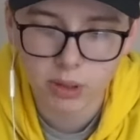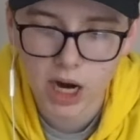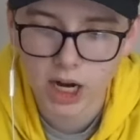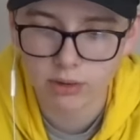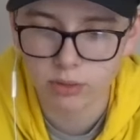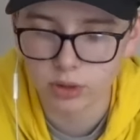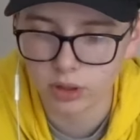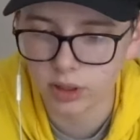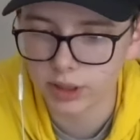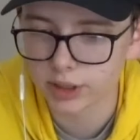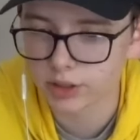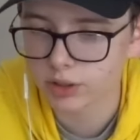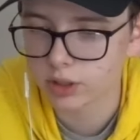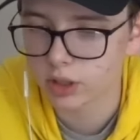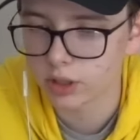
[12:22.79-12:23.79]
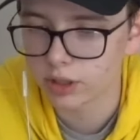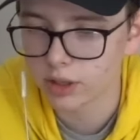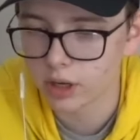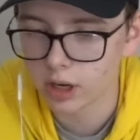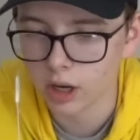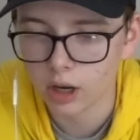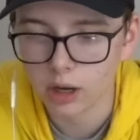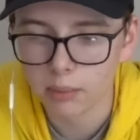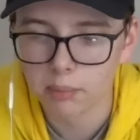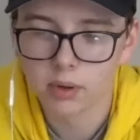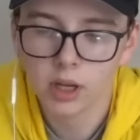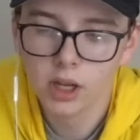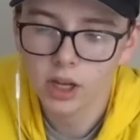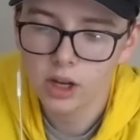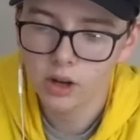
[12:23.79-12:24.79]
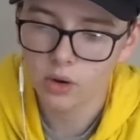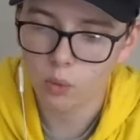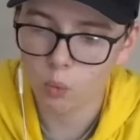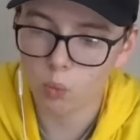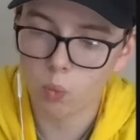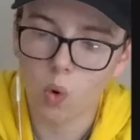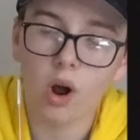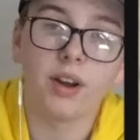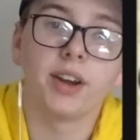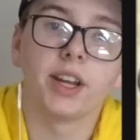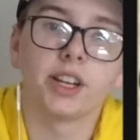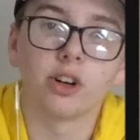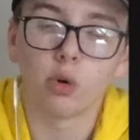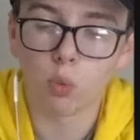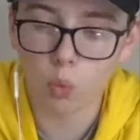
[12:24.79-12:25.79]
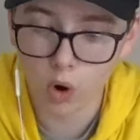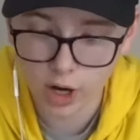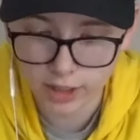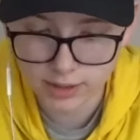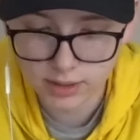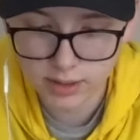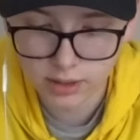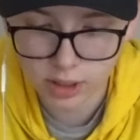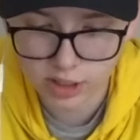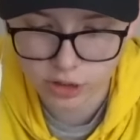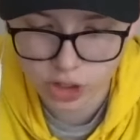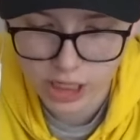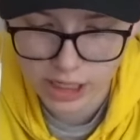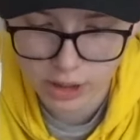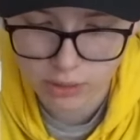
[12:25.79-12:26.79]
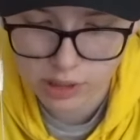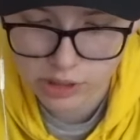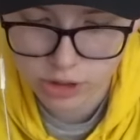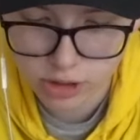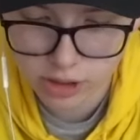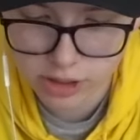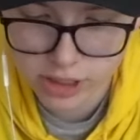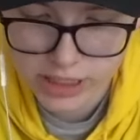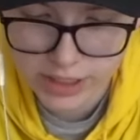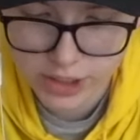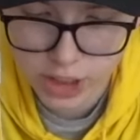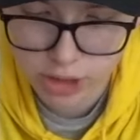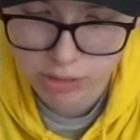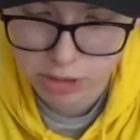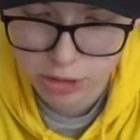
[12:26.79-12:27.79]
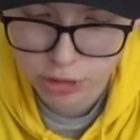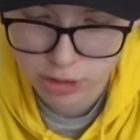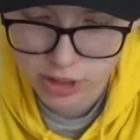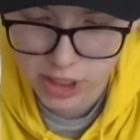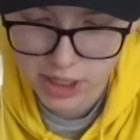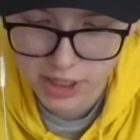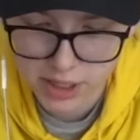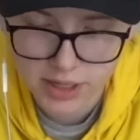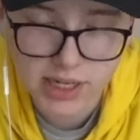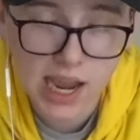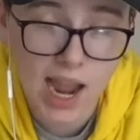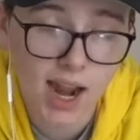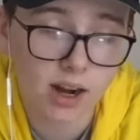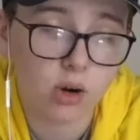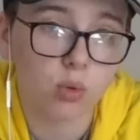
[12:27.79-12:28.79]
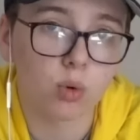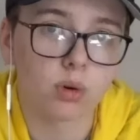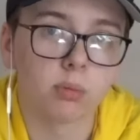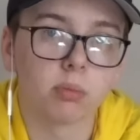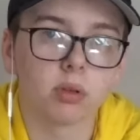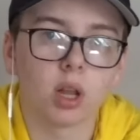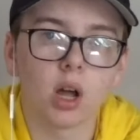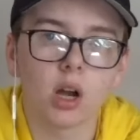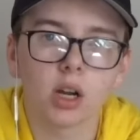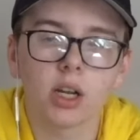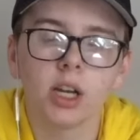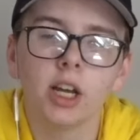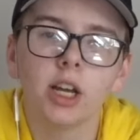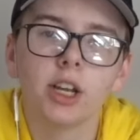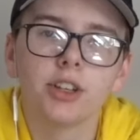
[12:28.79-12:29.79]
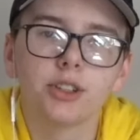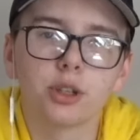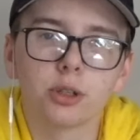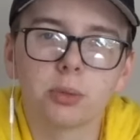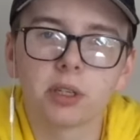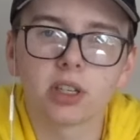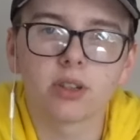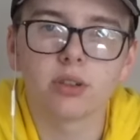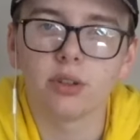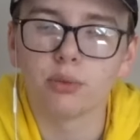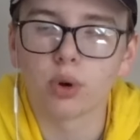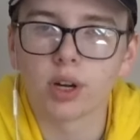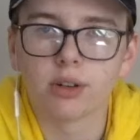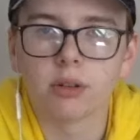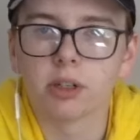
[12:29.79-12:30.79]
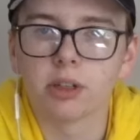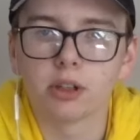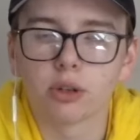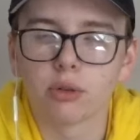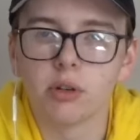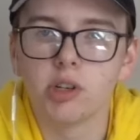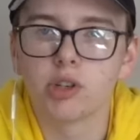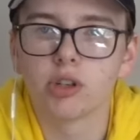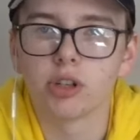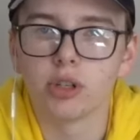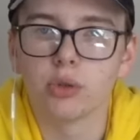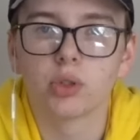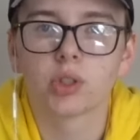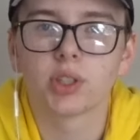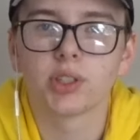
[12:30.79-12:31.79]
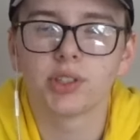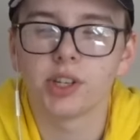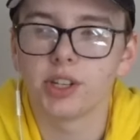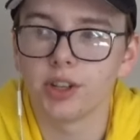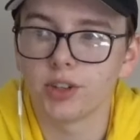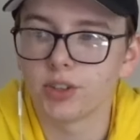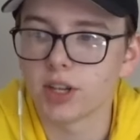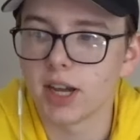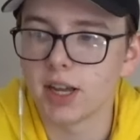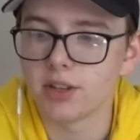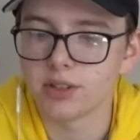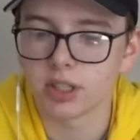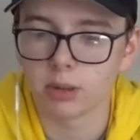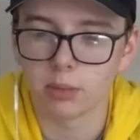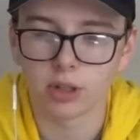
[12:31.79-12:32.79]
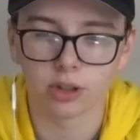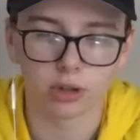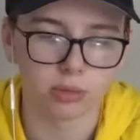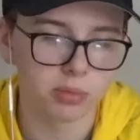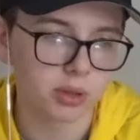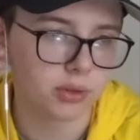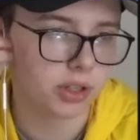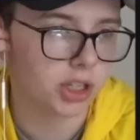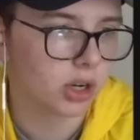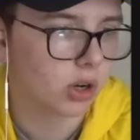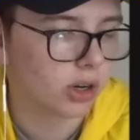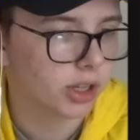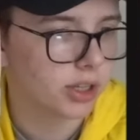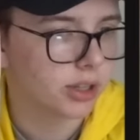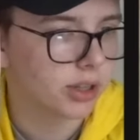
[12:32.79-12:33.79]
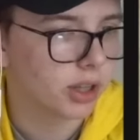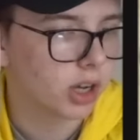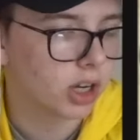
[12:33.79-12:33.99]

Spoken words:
I really like this card. 1 and a white enchant creature. Enchanted creature can't attack or block. So it's basically rendering their creature useless unless it has some other ability on it.